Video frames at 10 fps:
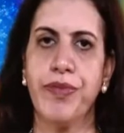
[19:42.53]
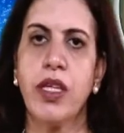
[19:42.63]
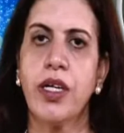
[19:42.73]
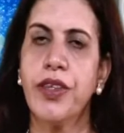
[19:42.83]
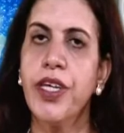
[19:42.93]

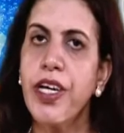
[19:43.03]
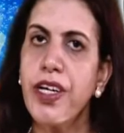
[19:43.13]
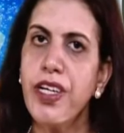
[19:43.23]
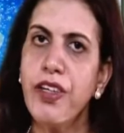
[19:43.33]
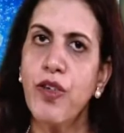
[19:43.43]
The
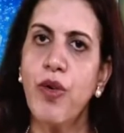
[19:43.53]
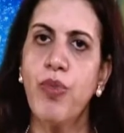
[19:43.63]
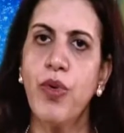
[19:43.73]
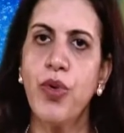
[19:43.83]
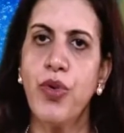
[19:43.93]
thickness
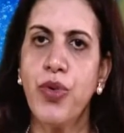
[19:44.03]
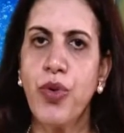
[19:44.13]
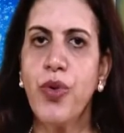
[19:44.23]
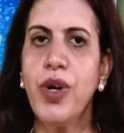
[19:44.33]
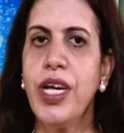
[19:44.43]
of
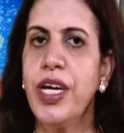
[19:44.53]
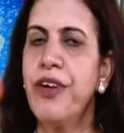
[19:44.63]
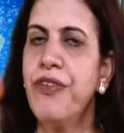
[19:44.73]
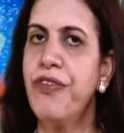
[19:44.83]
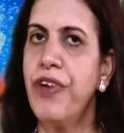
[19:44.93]
ozone layer
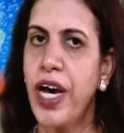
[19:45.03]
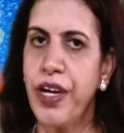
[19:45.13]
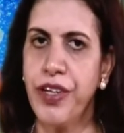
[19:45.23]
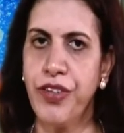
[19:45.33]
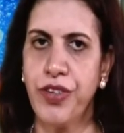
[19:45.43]

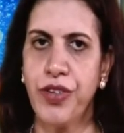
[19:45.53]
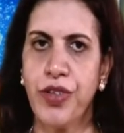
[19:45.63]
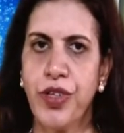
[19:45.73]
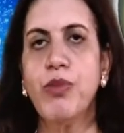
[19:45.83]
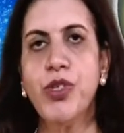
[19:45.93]
varies
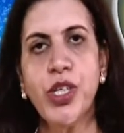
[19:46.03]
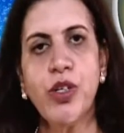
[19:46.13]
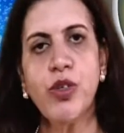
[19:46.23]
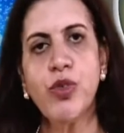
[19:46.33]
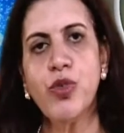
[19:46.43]
from
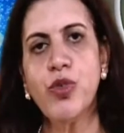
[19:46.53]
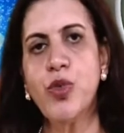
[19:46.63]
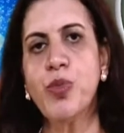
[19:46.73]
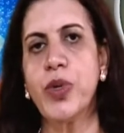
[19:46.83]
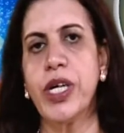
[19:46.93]
0 to
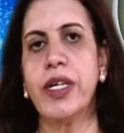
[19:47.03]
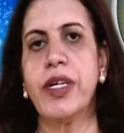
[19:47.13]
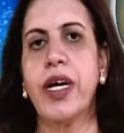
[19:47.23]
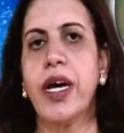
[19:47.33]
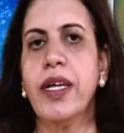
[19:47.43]

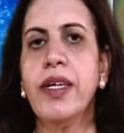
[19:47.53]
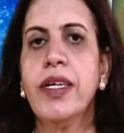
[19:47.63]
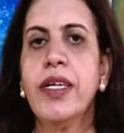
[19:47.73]
2.9